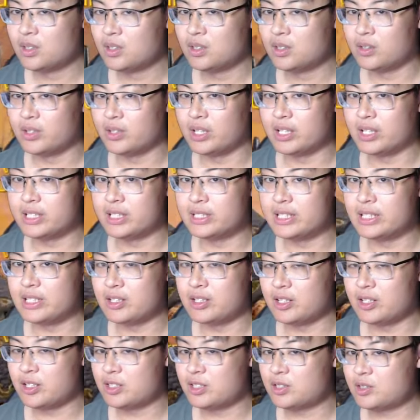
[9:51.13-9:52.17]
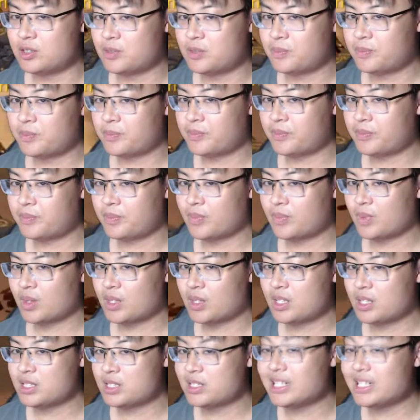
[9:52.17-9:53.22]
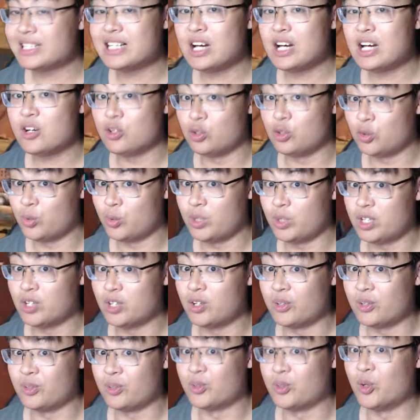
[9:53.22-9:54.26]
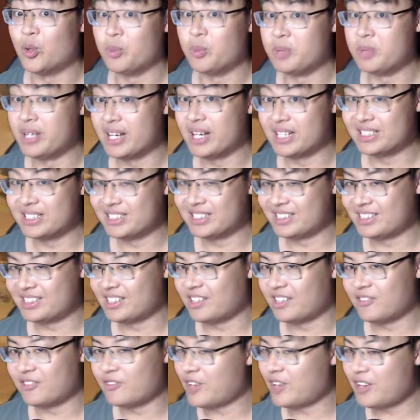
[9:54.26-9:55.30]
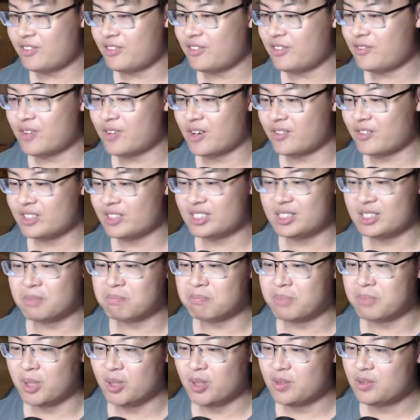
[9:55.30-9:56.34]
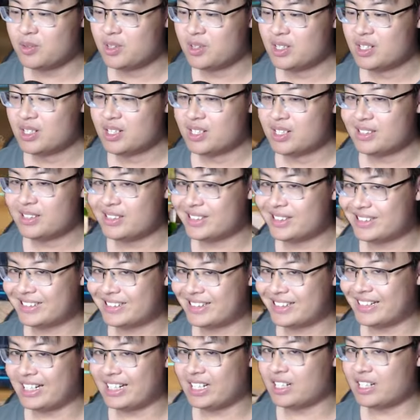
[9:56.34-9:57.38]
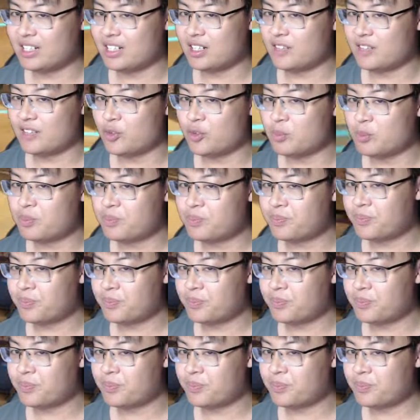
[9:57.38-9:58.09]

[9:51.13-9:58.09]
so yeah, it's That's how you do it on OBS itself. Very simple. Just click a few